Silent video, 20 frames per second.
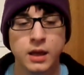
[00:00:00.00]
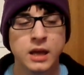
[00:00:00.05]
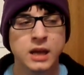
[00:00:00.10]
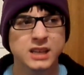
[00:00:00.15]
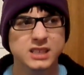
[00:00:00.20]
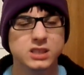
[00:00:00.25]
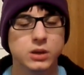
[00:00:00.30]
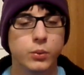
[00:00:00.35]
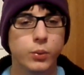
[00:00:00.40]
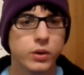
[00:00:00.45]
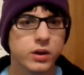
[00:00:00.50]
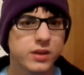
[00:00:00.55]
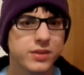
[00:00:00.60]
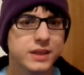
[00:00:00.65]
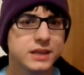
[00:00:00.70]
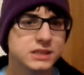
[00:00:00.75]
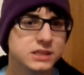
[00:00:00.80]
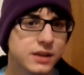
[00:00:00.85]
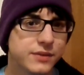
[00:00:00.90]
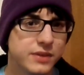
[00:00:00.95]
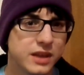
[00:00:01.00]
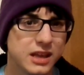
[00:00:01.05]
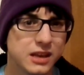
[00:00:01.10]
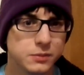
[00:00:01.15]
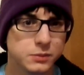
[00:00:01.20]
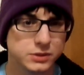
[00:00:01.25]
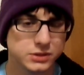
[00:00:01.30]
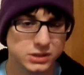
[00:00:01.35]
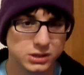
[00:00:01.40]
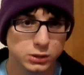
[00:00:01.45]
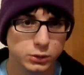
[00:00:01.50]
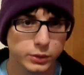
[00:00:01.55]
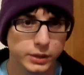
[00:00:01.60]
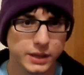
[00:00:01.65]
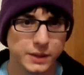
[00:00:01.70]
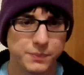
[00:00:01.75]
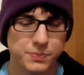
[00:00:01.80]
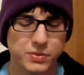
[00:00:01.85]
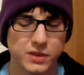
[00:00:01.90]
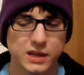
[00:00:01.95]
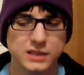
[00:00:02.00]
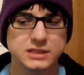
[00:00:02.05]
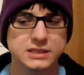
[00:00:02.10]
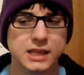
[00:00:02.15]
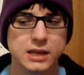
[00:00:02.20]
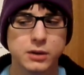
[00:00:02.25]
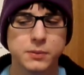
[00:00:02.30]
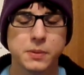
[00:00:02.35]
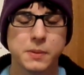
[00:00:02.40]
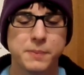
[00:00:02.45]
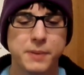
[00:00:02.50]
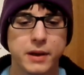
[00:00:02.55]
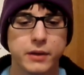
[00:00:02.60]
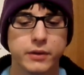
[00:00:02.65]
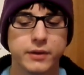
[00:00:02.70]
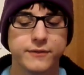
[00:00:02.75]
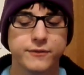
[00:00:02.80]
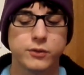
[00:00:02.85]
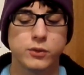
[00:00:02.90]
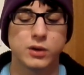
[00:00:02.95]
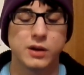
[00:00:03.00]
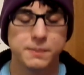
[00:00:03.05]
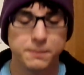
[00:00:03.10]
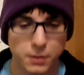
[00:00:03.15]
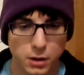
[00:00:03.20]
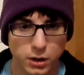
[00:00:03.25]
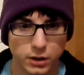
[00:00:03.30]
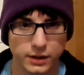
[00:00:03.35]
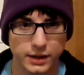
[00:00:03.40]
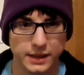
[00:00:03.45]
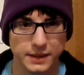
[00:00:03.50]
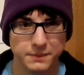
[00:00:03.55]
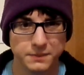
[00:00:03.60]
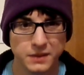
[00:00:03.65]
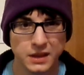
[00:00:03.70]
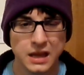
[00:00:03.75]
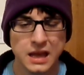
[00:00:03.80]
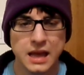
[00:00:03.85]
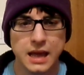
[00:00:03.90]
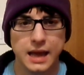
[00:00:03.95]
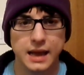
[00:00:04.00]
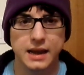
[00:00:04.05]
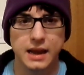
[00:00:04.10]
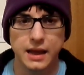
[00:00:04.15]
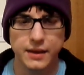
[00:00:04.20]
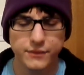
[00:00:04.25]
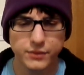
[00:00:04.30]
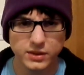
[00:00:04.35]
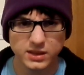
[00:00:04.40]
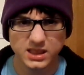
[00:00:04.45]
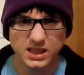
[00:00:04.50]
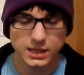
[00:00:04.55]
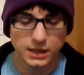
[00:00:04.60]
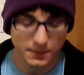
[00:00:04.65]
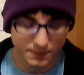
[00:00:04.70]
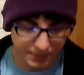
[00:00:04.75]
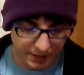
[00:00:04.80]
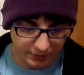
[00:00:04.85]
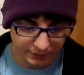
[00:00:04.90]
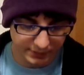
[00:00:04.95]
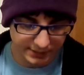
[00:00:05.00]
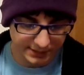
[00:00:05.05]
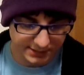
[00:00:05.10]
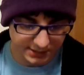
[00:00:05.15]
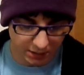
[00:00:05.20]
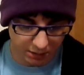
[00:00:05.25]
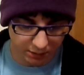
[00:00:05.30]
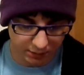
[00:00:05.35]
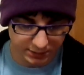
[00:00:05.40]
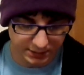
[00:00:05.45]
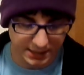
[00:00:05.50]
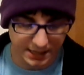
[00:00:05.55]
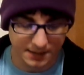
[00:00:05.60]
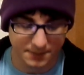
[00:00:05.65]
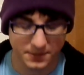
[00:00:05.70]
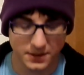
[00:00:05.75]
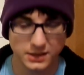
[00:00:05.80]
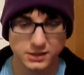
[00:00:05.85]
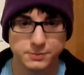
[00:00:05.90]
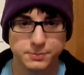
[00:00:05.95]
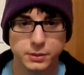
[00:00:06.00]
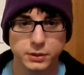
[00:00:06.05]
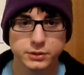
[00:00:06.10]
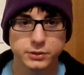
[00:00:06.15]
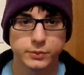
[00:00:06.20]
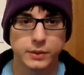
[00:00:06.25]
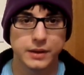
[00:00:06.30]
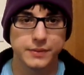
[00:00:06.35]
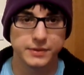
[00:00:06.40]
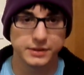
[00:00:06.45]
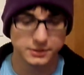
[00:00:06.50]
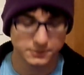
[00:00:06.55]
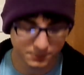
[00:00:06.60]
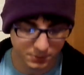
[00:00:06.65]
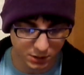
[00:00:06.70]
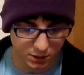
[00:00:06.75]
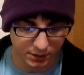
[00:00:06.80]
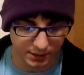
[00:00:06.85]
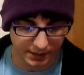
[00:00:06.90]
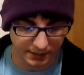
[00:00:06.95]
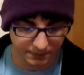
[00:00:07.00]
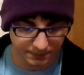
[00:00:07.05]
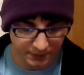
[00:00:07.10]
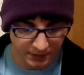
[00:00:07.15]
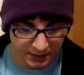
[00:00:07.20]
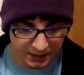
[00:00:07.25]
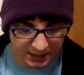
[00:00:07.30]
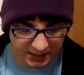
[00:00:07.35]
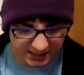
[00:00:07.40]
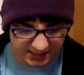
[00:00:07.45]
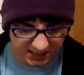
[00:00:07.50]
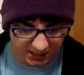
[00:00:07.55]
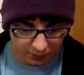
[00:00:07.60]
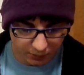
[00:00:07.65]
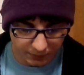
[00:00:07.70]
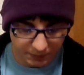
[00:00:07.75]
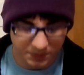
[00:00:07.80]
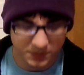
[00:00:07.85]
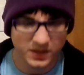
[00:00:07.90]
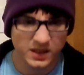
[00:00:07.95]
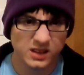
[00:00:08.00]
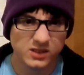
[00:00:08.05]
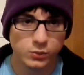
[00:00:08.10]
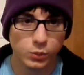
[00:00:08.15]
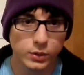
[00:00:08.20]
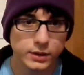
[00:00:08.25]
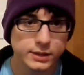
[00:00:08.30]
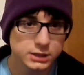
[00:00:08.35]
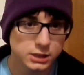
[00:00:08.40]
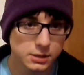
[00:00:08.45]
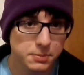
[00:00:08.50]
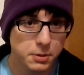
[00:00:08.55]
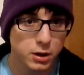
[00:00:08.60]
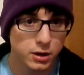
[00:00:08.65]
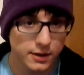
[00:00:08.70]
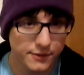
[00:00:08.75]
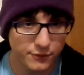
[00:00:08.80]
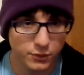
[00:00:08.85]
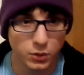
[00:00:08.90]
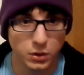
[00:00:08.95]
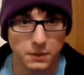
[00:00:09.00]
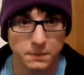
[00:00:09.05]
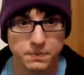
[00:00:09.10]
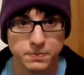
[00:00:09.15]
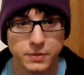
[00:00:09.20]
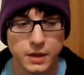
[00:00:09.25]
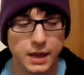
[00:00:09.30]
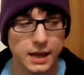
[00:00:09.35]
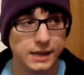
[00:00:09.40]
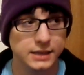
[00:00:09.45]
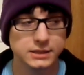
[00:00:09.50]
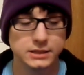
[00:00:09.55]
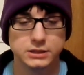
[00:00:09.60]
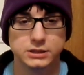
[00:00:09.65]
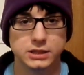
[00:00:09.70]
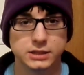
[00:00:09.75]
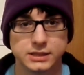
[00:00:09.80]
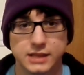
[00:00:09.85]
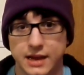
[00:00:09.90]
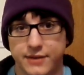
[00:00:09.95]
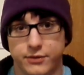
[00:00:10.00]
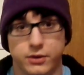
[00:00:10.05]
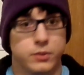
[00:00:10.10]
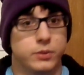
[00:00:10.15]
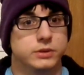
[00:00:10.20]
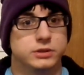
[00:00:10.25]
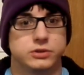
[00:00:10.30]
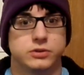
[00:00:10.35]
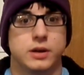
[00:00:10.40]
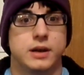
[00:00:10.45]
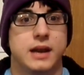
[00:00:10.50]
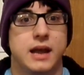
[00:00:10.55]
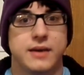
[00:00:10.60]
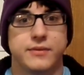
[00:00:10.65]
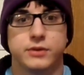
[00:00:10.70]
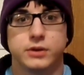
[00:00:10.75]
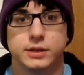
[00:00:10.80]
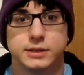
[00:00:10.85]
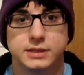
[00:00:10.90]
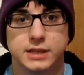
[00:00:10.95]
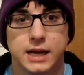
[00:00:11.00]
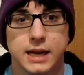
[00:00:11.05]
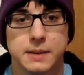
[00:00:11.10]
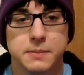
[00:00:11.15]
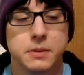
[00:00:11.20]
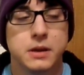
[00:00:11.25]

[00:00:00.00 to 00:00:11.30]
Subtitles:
So what are these stuffed animals doing is they are preparing for a party, and everything about this archetype is built around this party. So what party for? Is it just everyone's trying to have a good time?